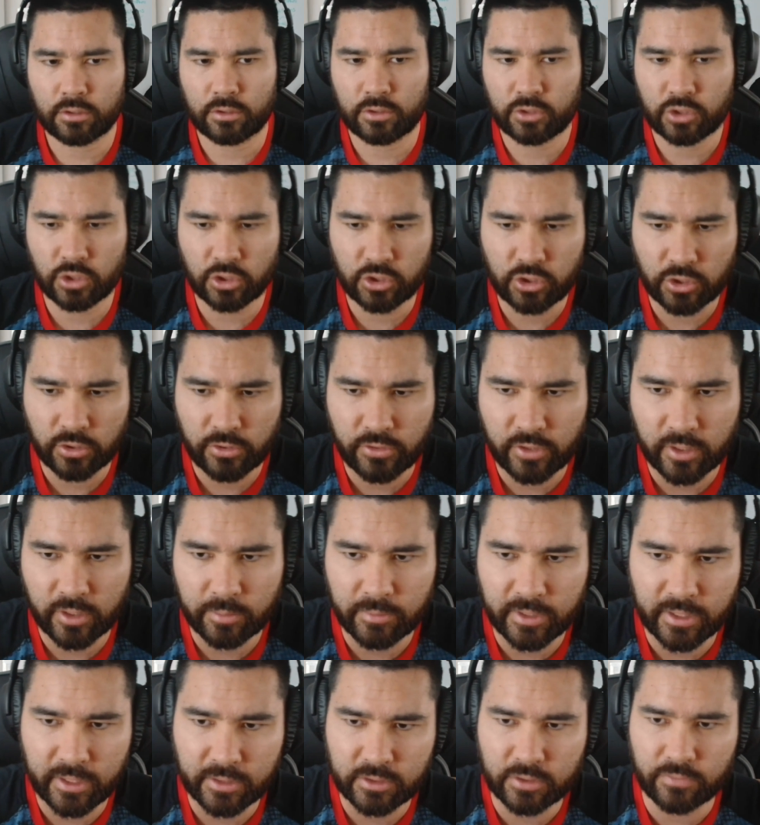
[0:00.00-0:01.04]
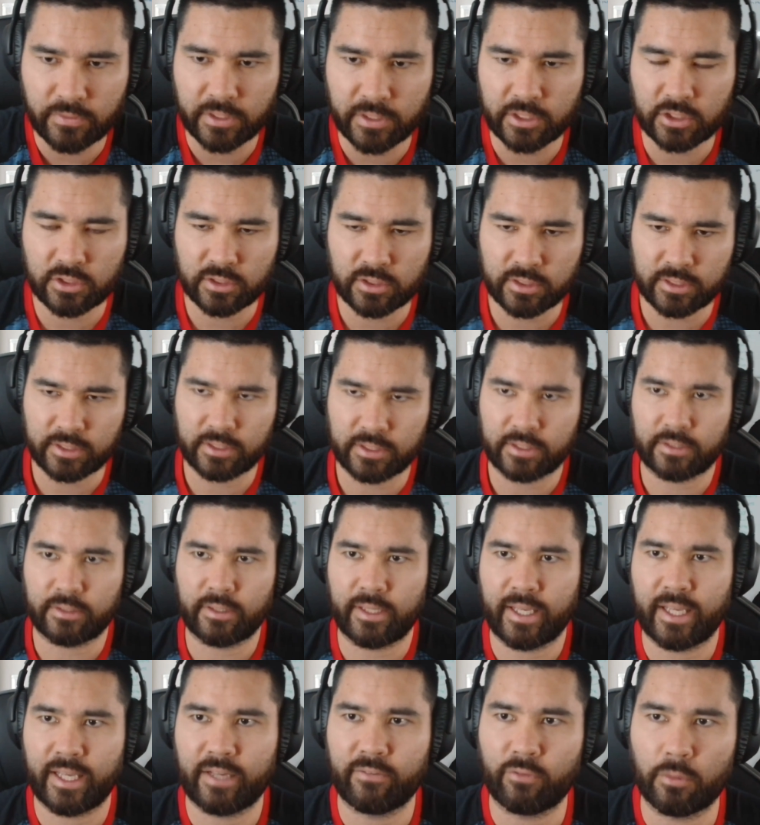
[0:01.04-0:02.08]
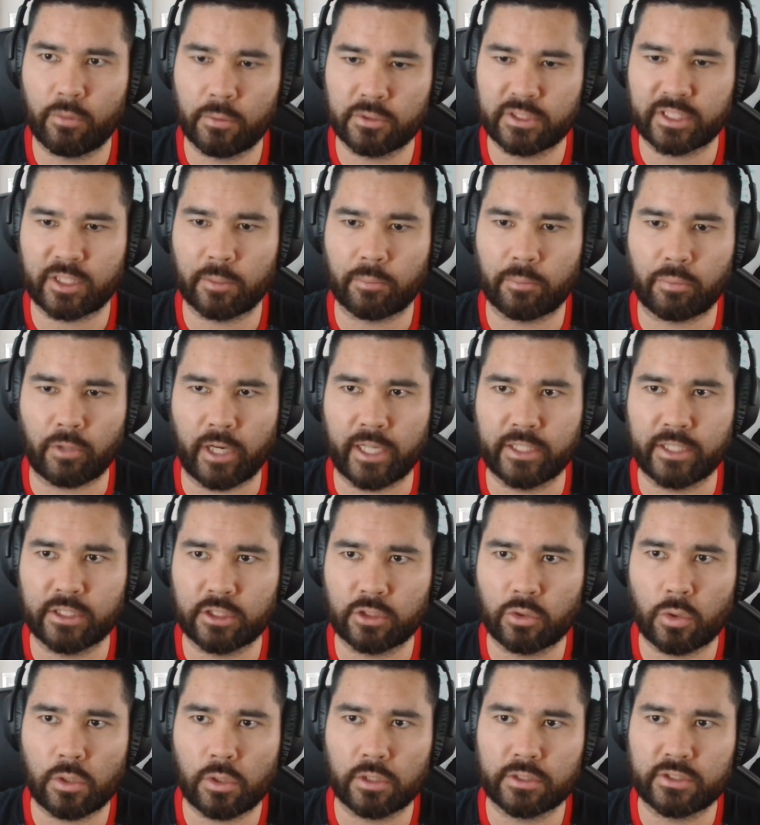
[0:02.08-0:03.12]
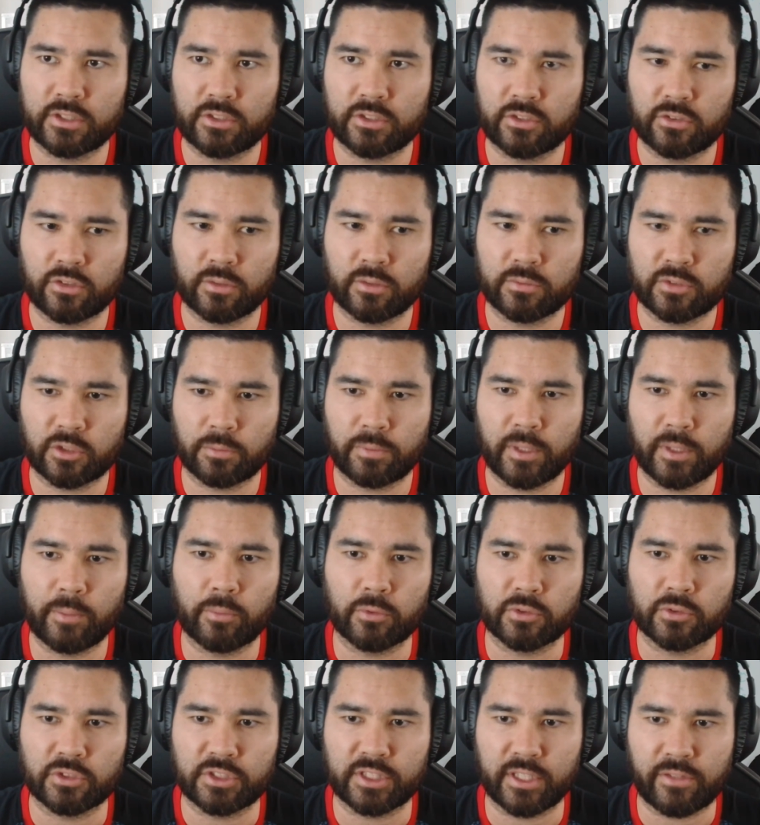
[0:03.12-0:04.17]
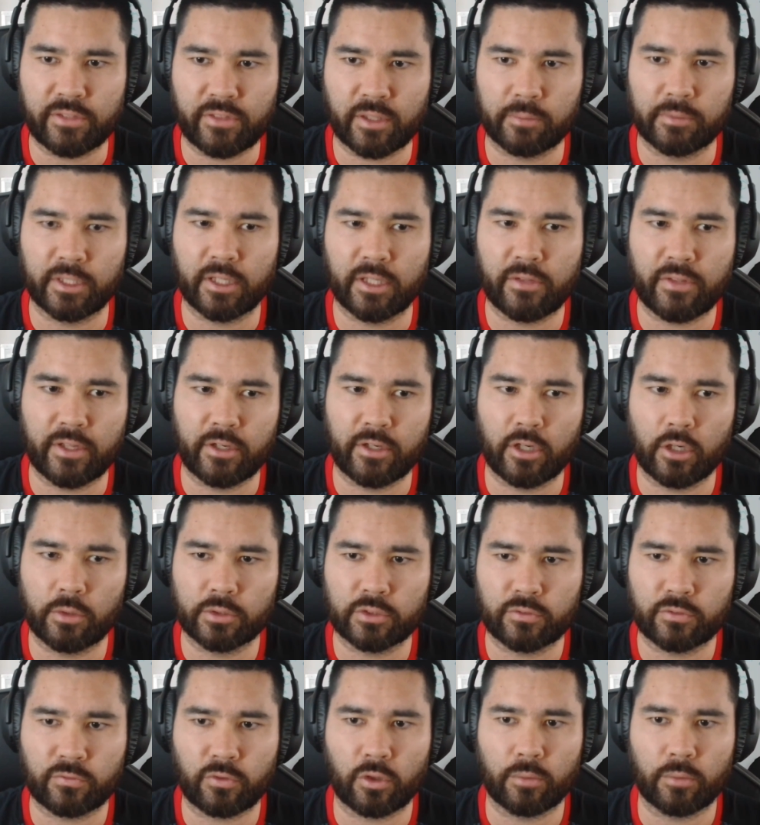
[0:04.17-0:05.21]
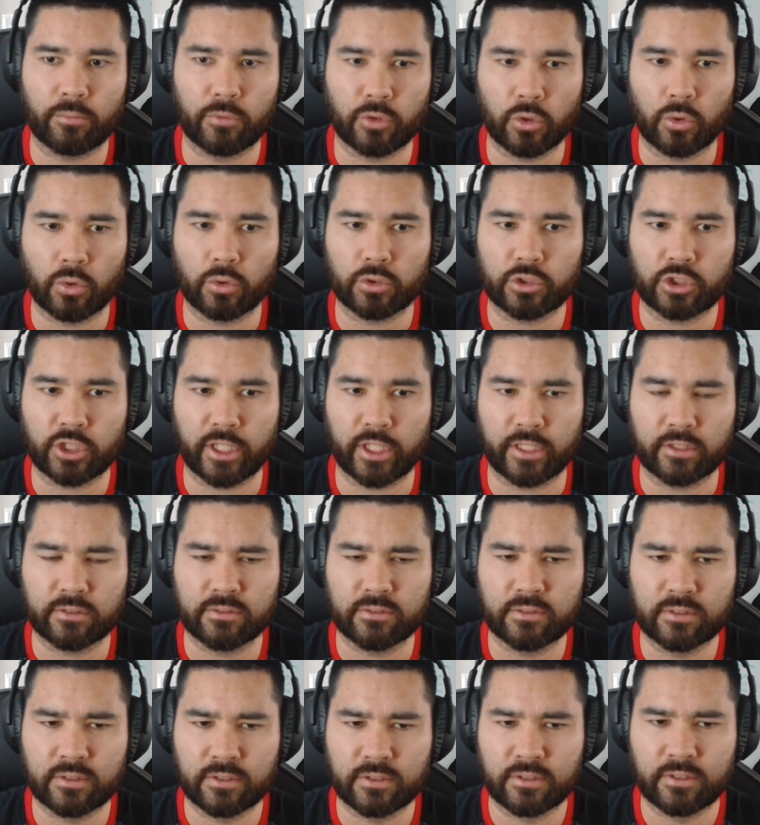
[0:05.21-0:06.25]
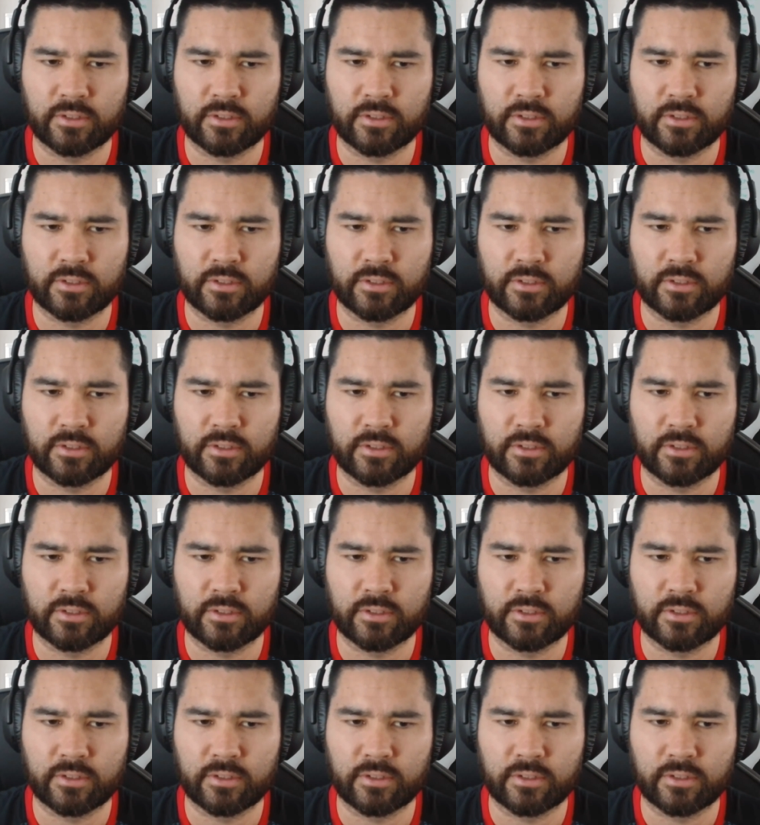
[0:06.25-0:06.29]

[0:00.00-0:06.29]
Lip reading: Should your thumbnails eventually have almost like a branding quality to them? So people see a thumbnail, they know it's from your channel?